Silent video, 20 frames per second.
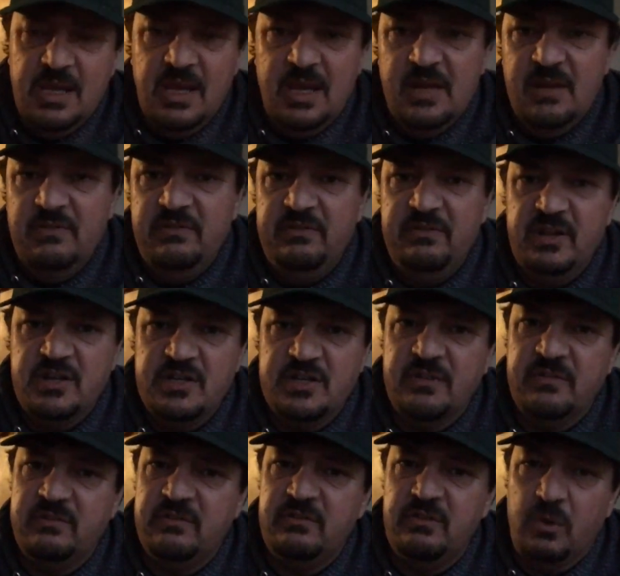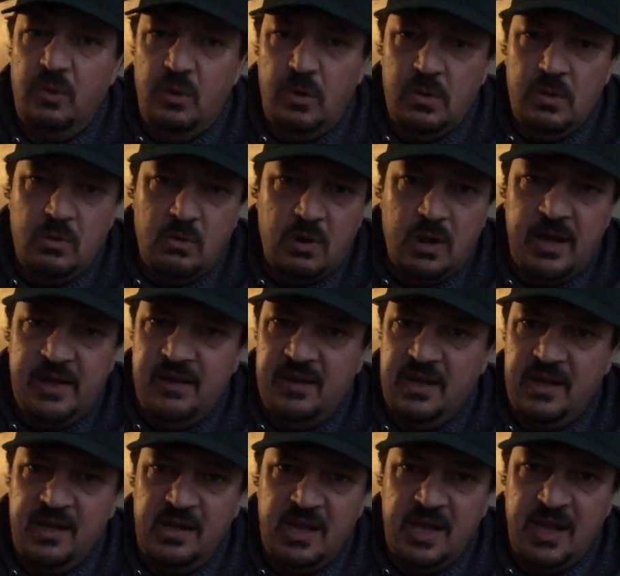it is such a soul
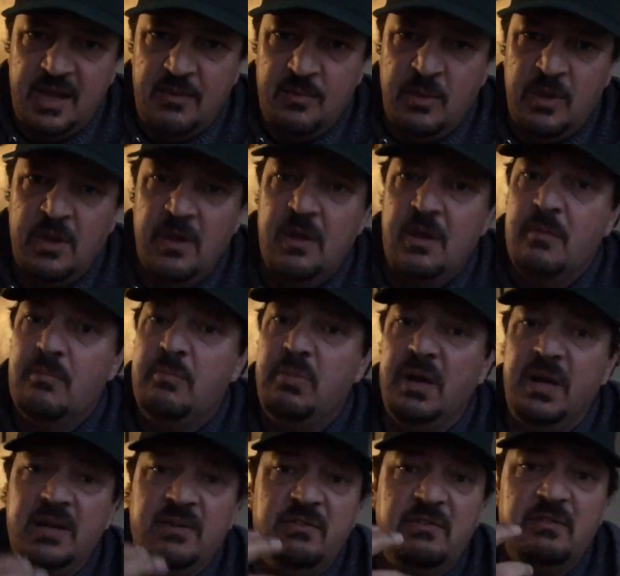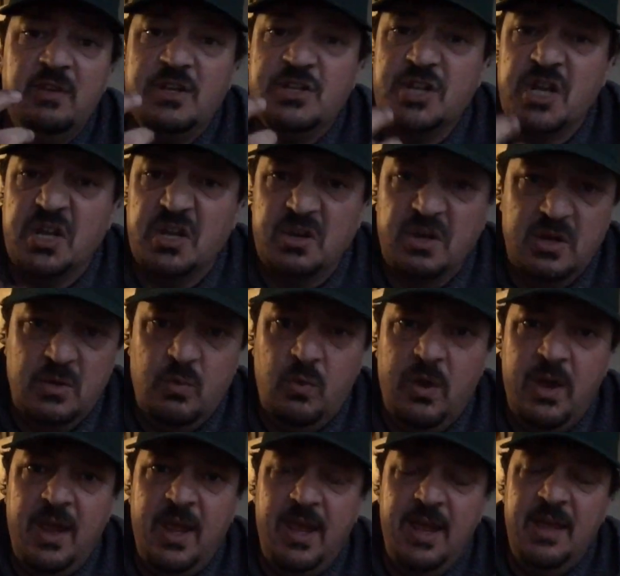grinding game, but in such a good
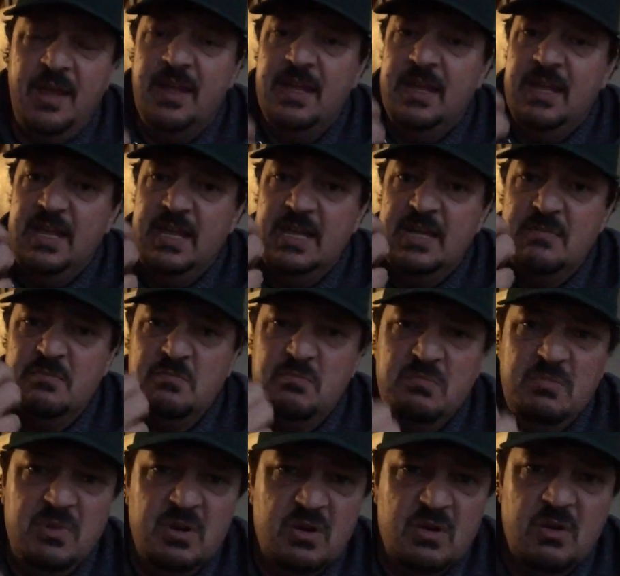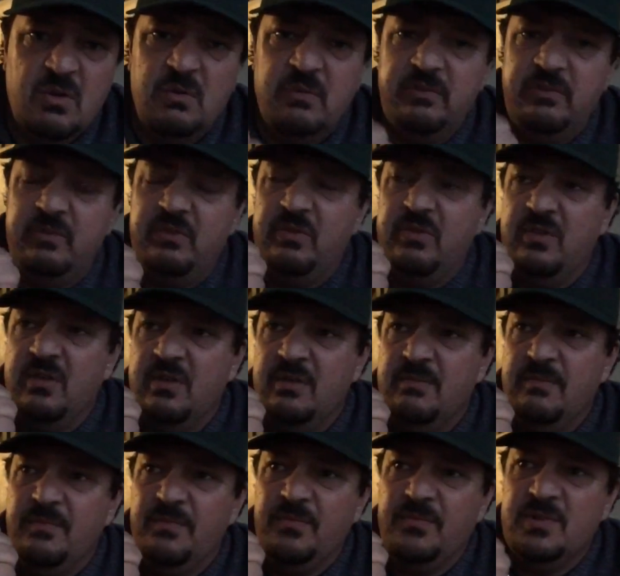way. It mirrors
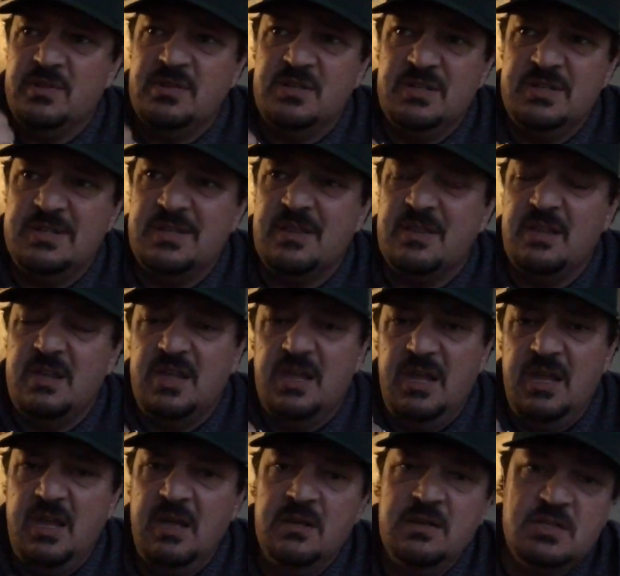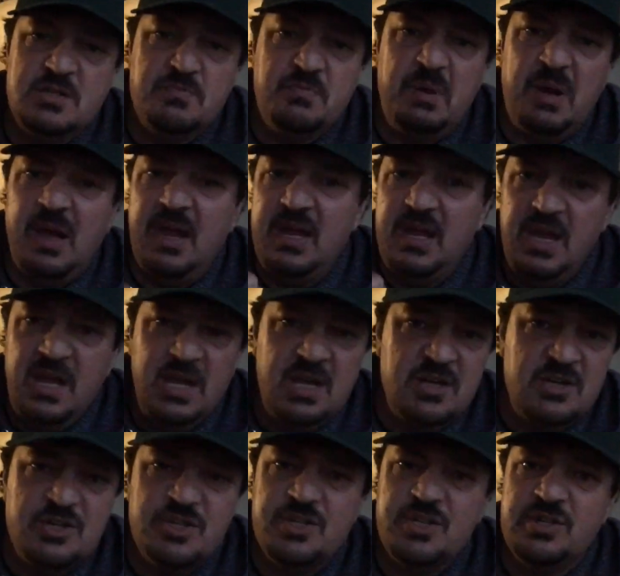the just the inch by
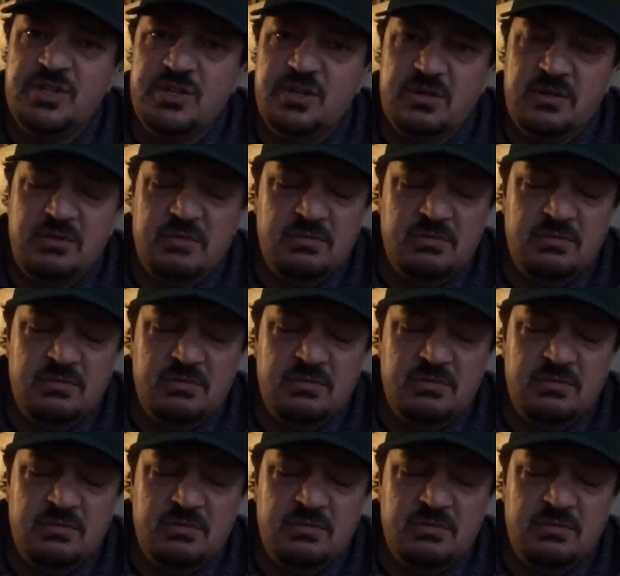inch